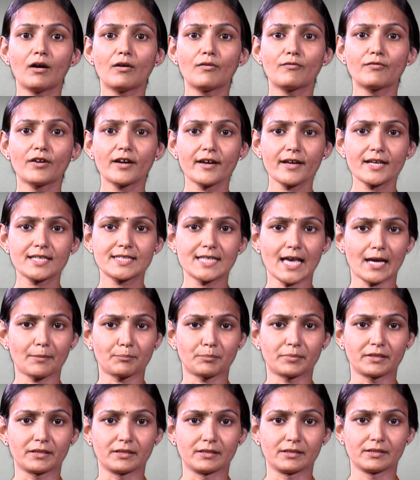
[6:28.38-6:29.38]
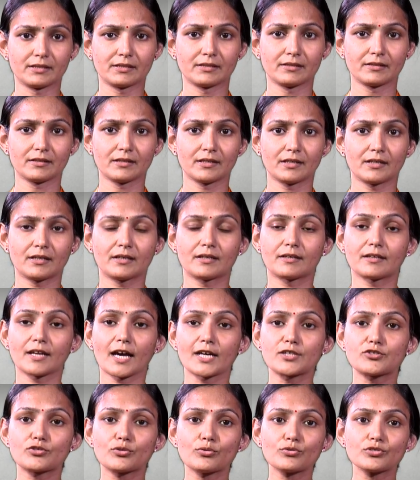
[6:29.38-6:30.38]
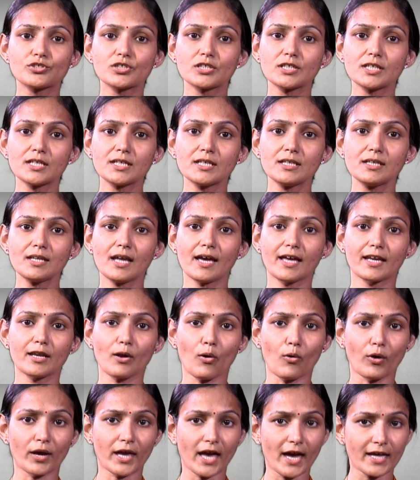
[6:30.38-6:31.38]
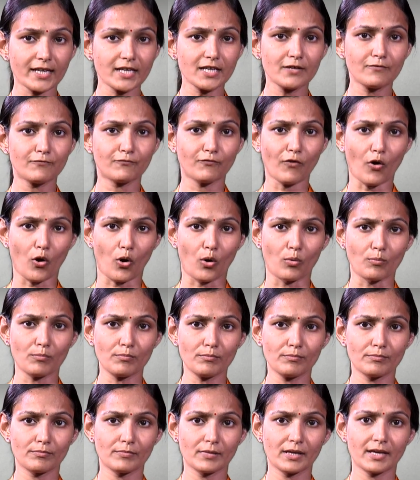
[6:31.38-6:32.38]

For example, nitrogen in an organic form,